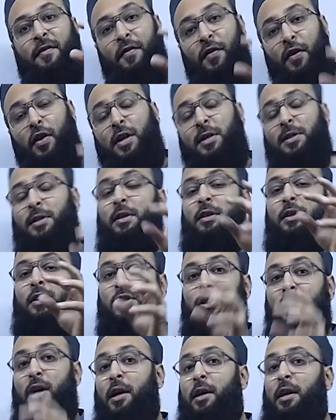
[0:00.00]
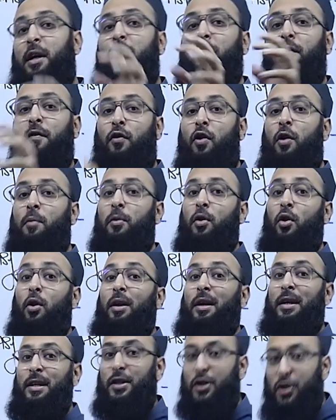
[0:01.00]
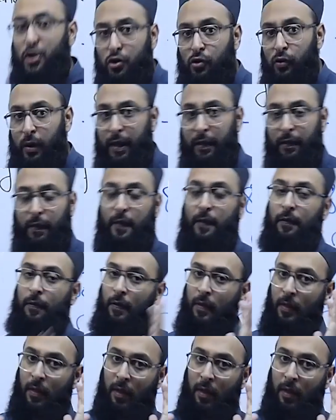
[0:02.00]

first starting from your strength.